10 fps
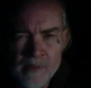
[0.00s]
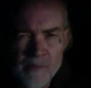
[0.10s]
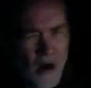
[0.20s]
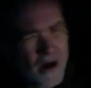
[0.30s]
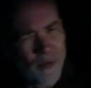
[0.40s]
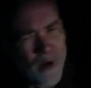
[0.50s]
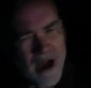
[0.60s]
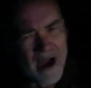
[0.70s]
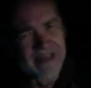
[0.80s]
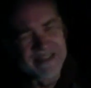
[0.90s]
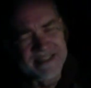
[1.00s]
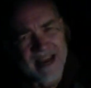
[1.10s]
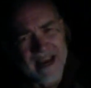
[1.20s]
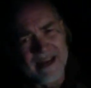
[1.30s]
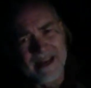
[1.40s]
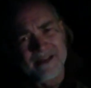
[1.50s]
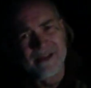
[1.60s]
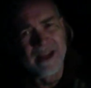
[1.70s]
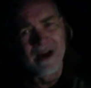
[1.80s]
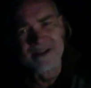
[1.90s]
Part of why I say
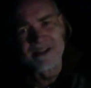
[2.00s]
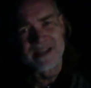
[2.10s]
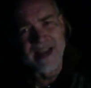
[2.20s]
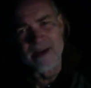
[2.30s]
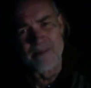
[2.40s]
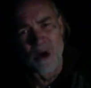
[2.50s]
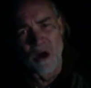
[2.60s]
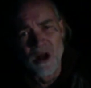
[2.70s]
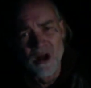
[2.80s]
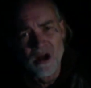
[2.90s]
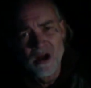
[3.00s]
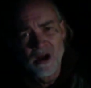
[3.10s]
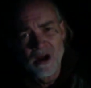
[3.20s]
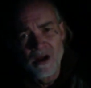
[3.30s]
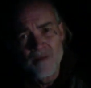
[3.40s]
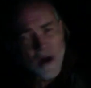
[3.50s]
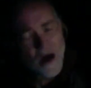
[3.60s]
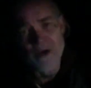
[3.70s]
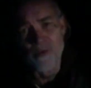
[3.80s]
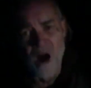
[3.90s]
the unsayable.
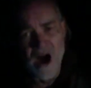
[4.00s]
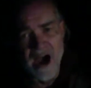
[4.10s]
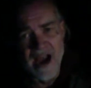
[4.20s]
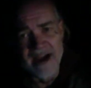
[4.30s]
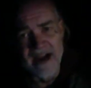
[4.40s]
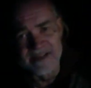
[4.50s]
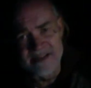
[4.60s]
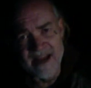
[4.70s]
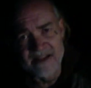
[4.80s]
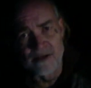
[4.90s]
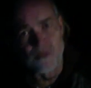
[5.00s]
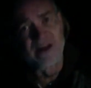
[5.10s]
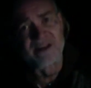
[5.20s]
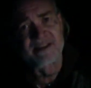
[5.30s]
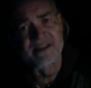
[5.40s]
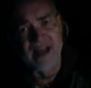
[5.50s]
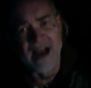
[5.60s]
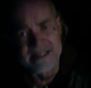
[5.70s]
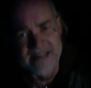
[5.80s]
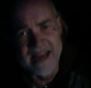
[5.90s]
Part of why I take the risk
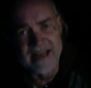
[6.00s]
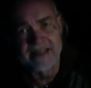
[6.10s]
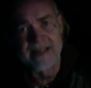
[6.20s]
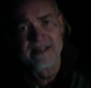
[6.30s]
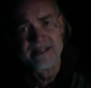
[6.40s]
I take.